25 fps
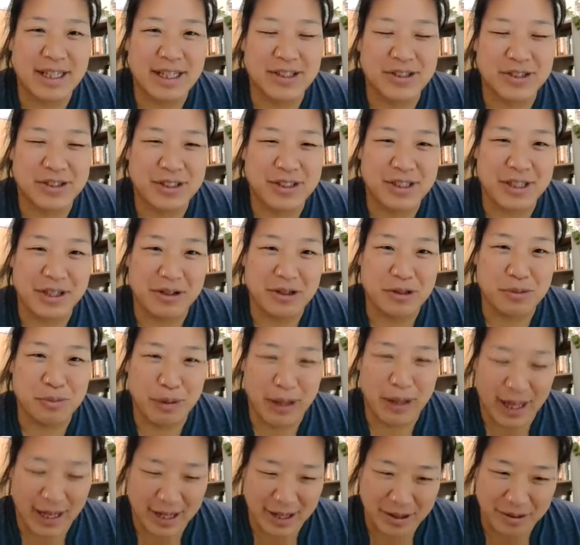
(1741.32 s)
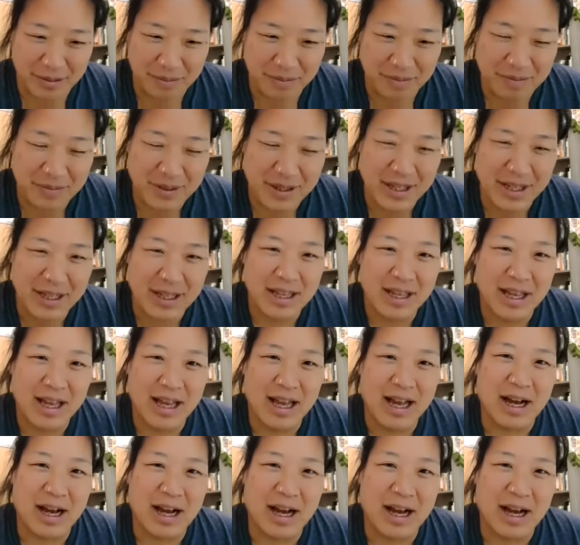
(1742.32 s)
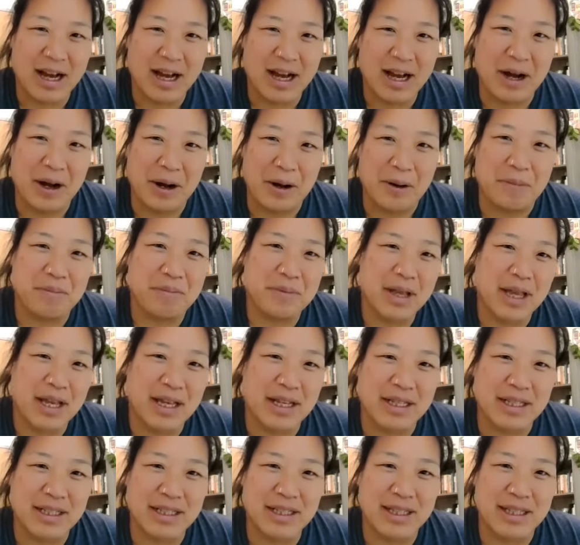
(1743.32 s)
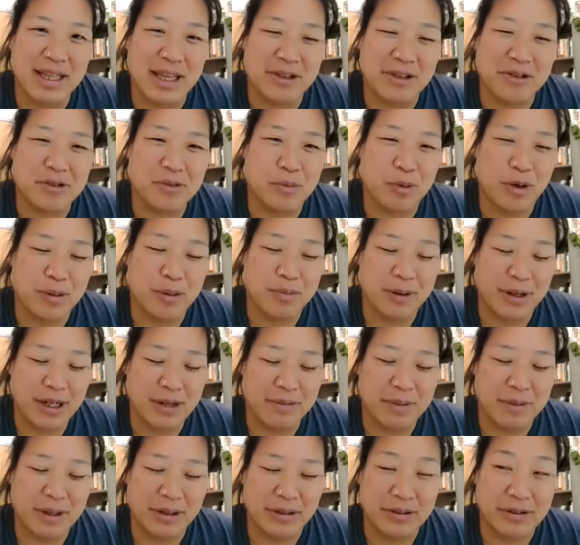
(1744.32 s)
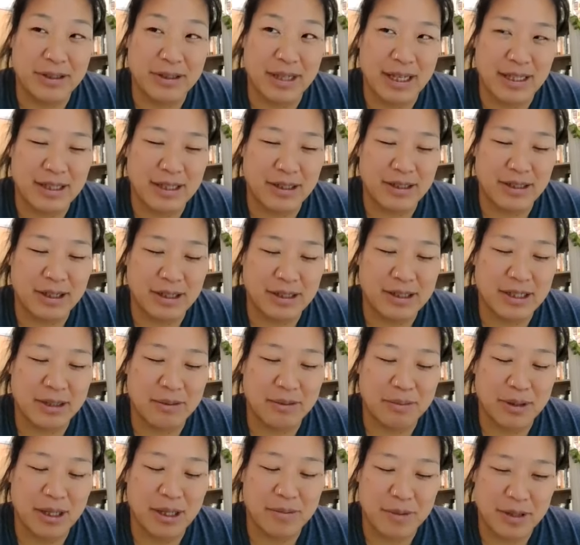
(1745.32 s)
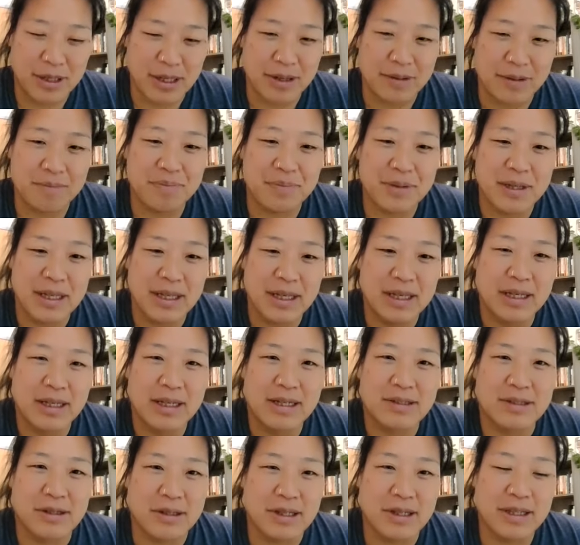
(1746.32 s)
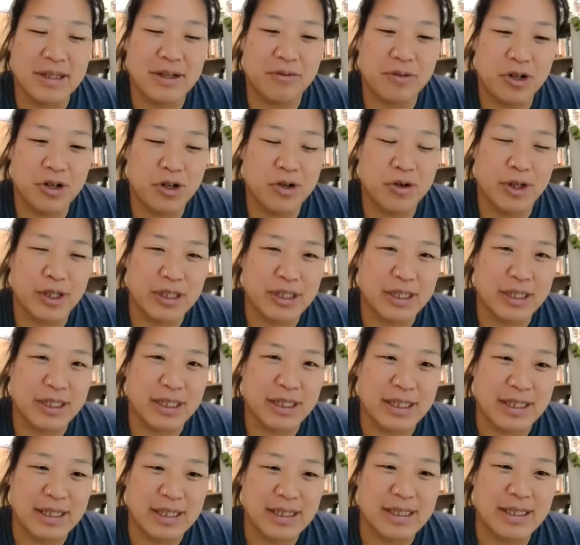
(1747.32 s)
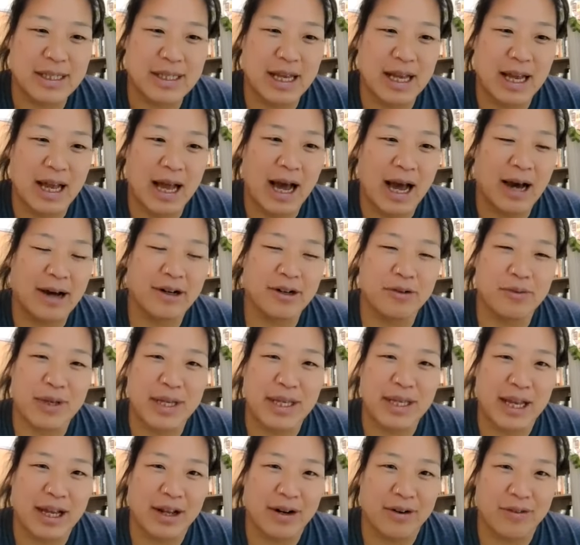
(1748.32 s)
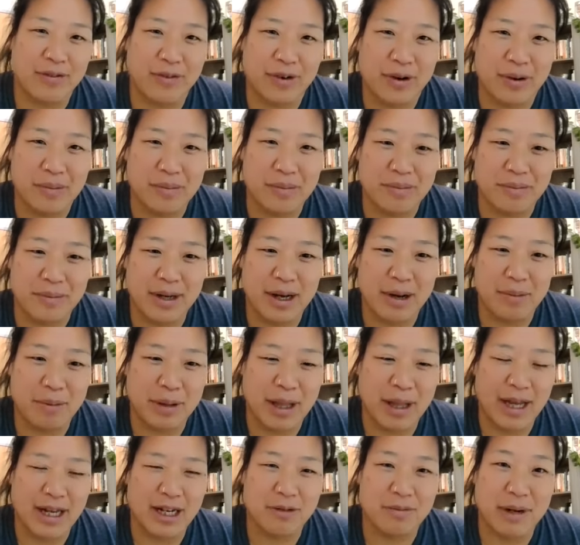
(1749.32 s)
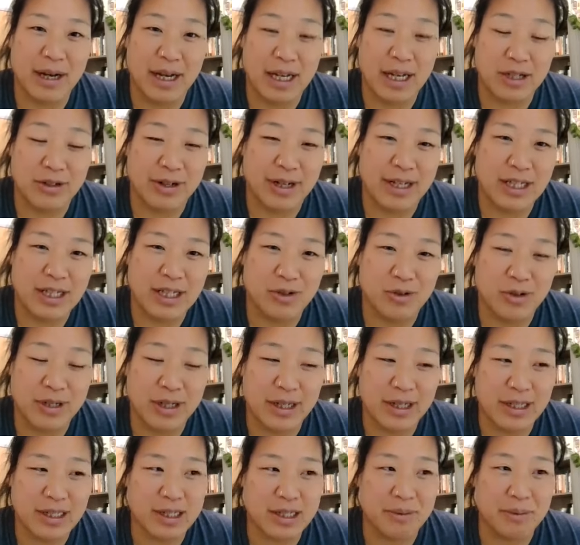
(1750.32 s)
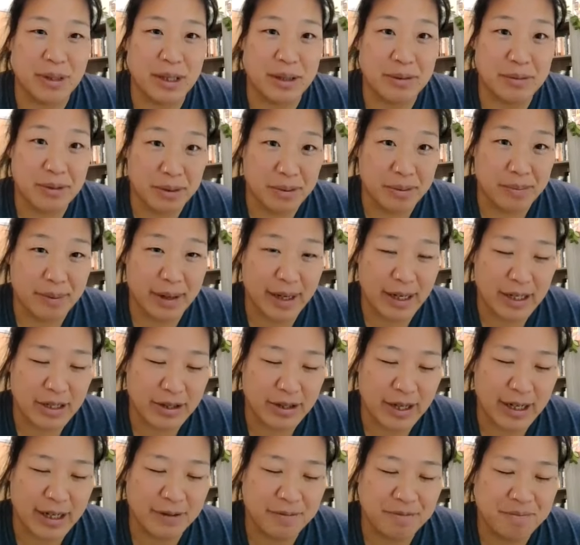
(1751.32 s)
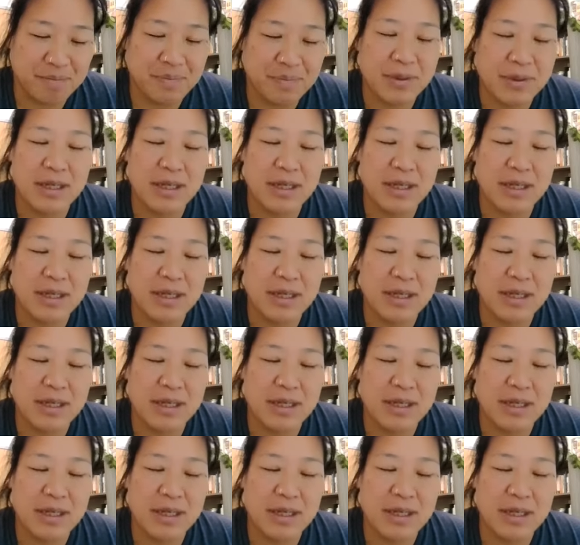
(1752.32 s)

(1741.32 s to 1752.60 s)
nature doesn't use platinum, and they use more abundant metals like the tungsten or molybdenum. So then the real question is, how do we get from a platinum hydride to a tungsten or molybdenum hydride?